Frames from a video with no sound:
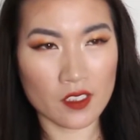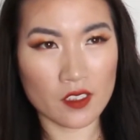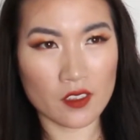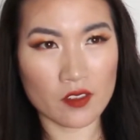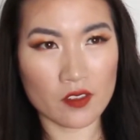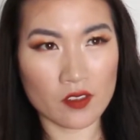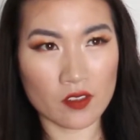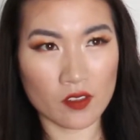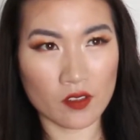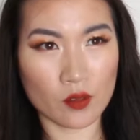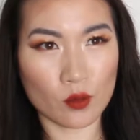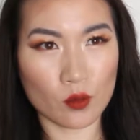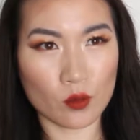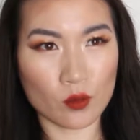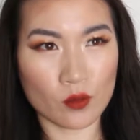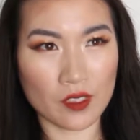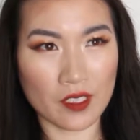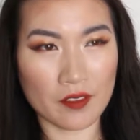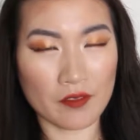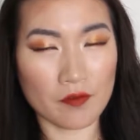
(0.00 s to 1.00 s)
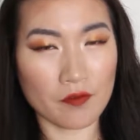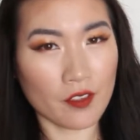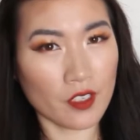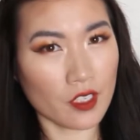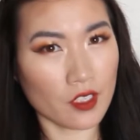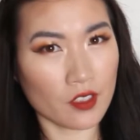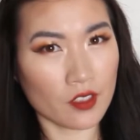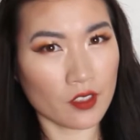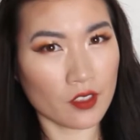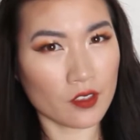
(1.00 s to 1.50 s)
So I
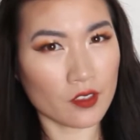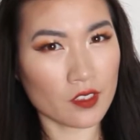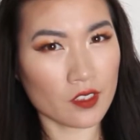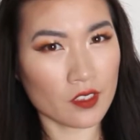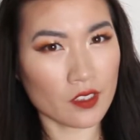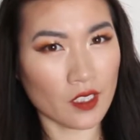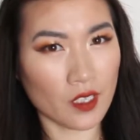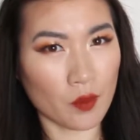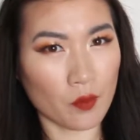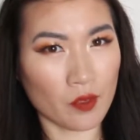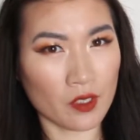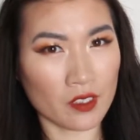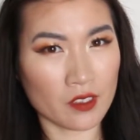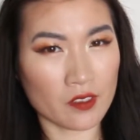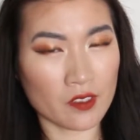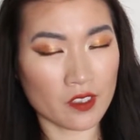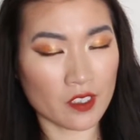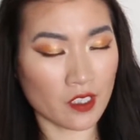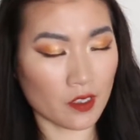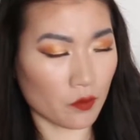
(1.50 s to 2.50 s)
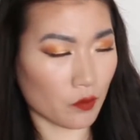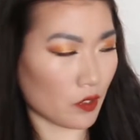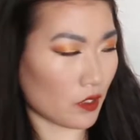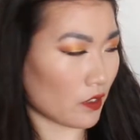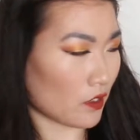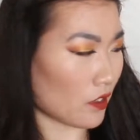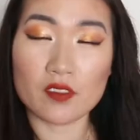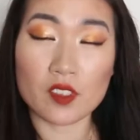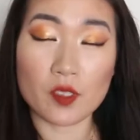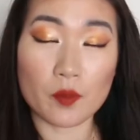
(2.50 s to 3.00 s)
figured I want to start
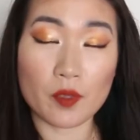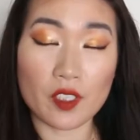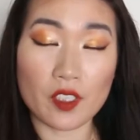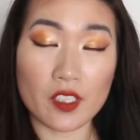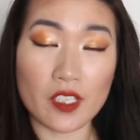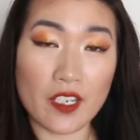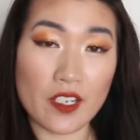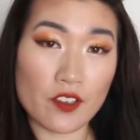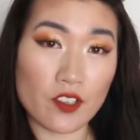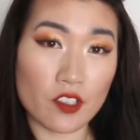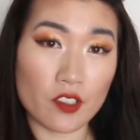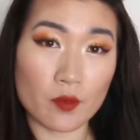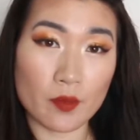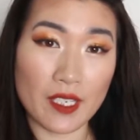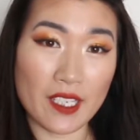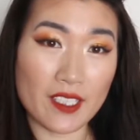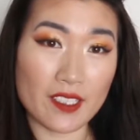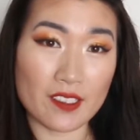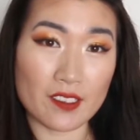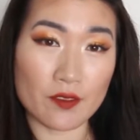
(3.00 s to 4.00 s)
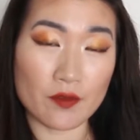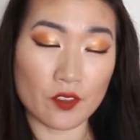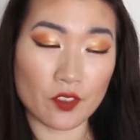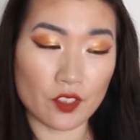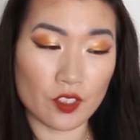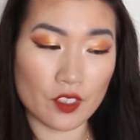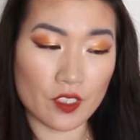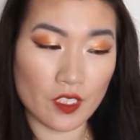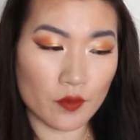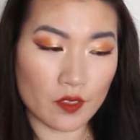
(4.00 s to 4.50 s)
with the bigger eyeshadow palettes
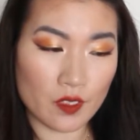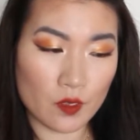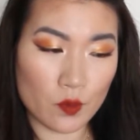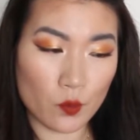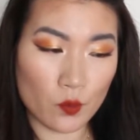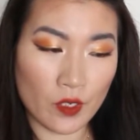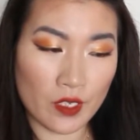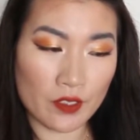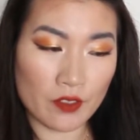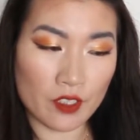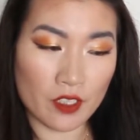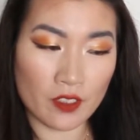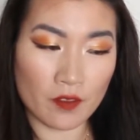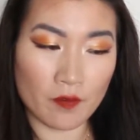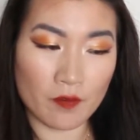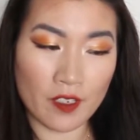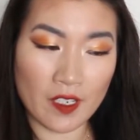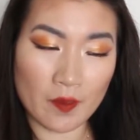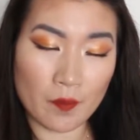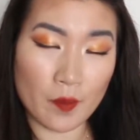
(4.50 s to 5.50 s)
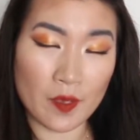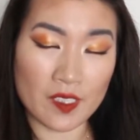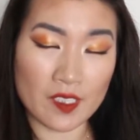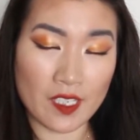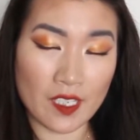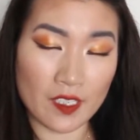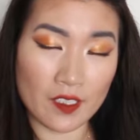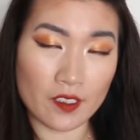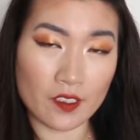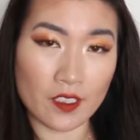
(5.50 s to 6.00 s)
first. This one you got 5
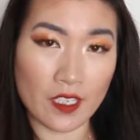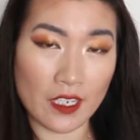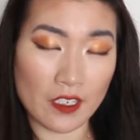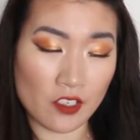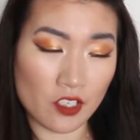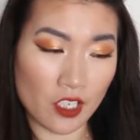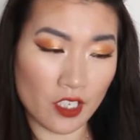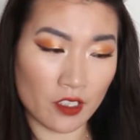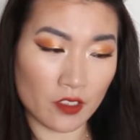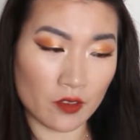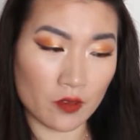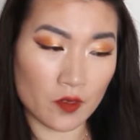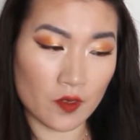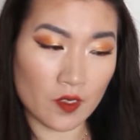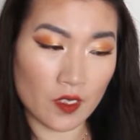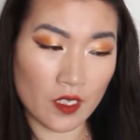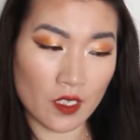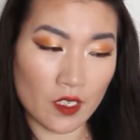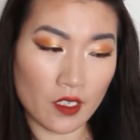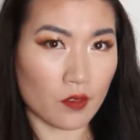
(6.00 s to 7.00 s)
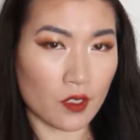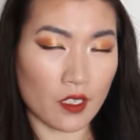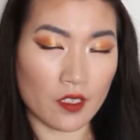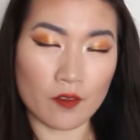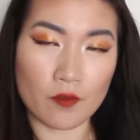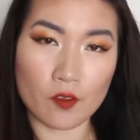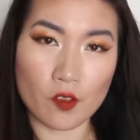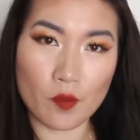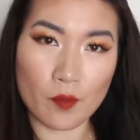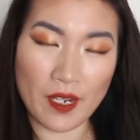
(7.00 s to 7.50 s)
metallic eyeshadows and
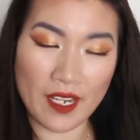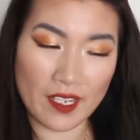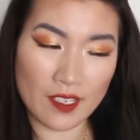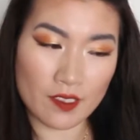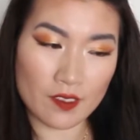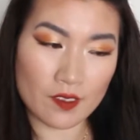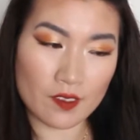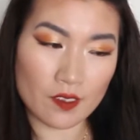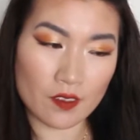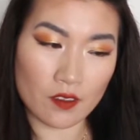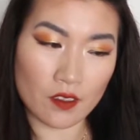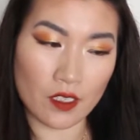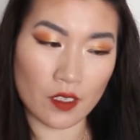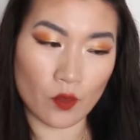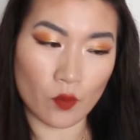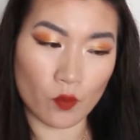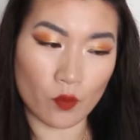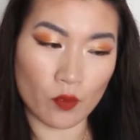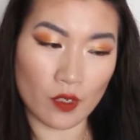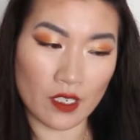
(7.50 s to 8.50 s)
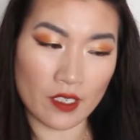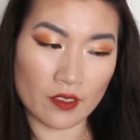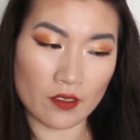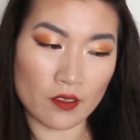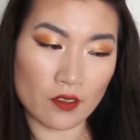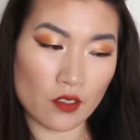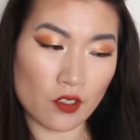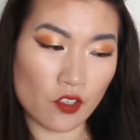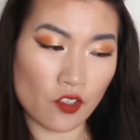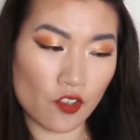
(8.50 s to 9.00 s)
4 mattes and 1
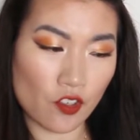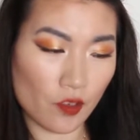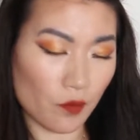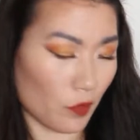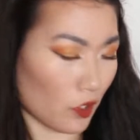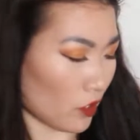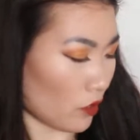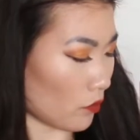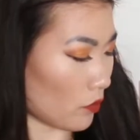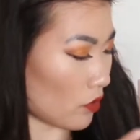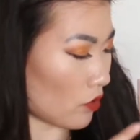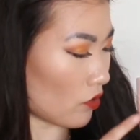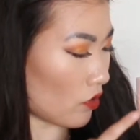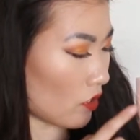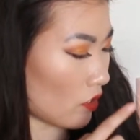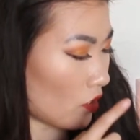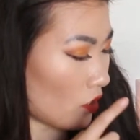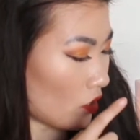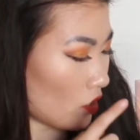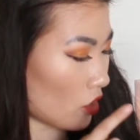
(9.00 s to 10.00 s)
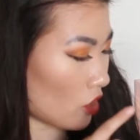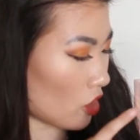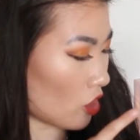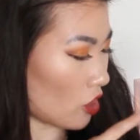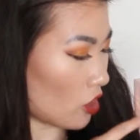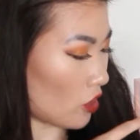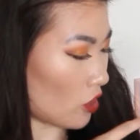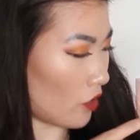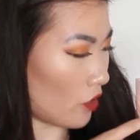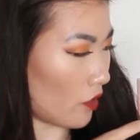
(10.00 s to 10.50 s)
shimmer, which is
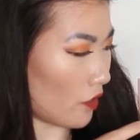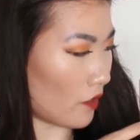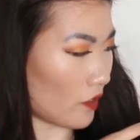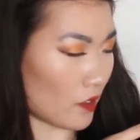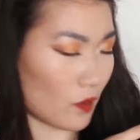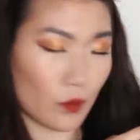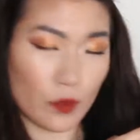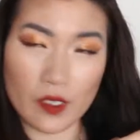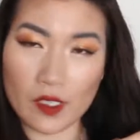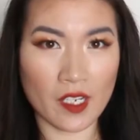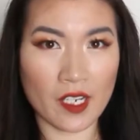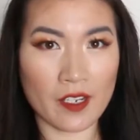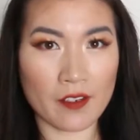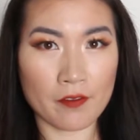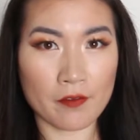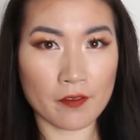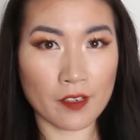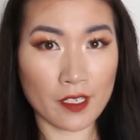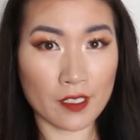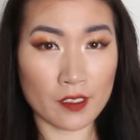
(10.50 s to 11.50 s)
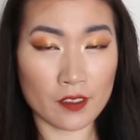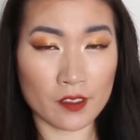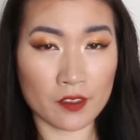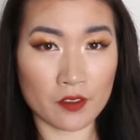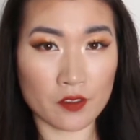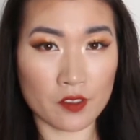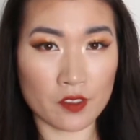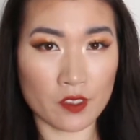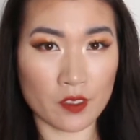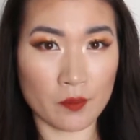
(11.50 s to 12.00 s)
this one. I found that
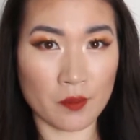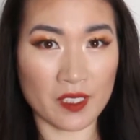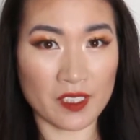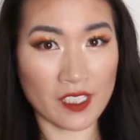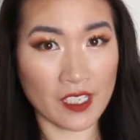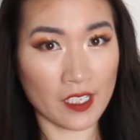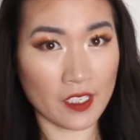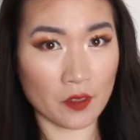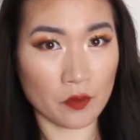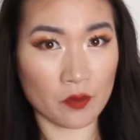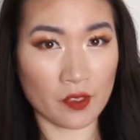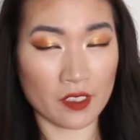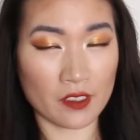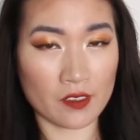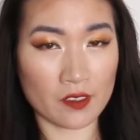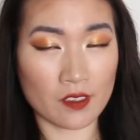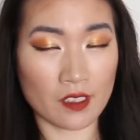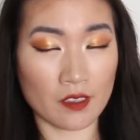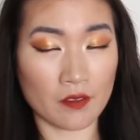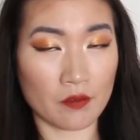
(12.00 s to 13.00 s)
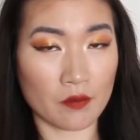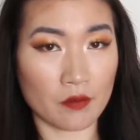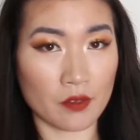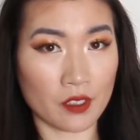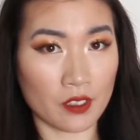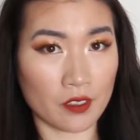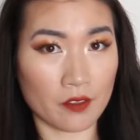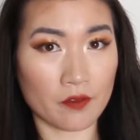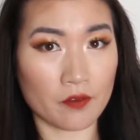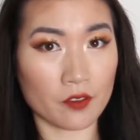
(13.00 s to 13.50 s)
those metallic ones are
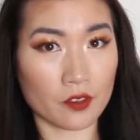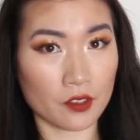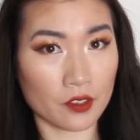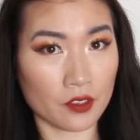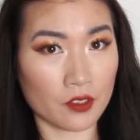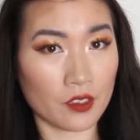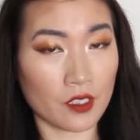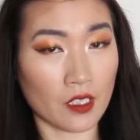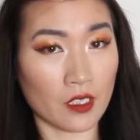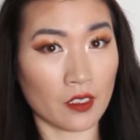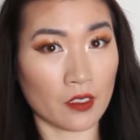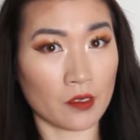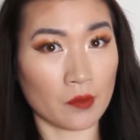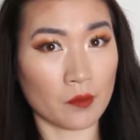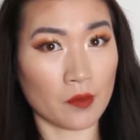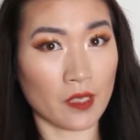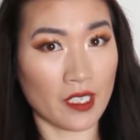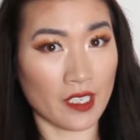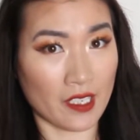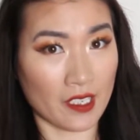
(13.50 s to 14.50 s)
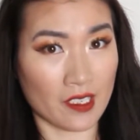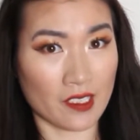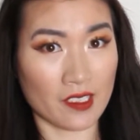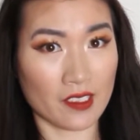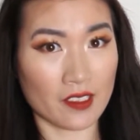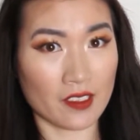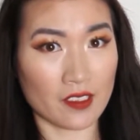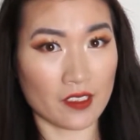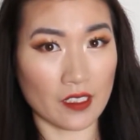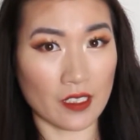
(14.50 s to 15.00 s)
really foil on my
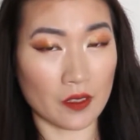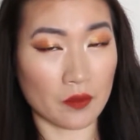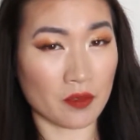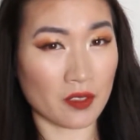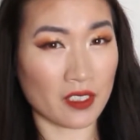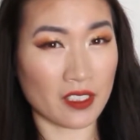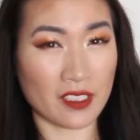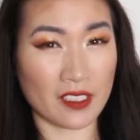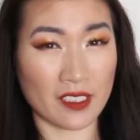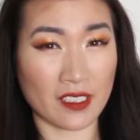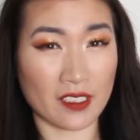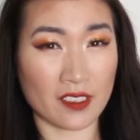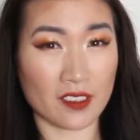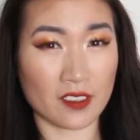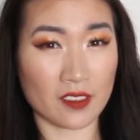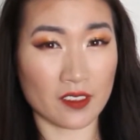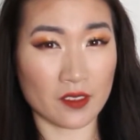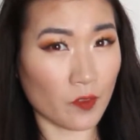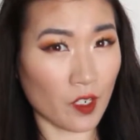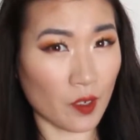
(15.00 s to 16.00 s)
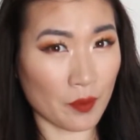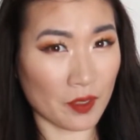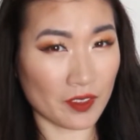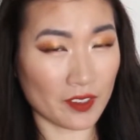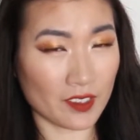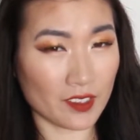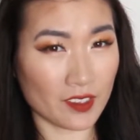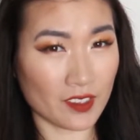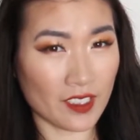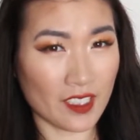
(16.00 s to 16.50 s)
eyelid. I really like the formula.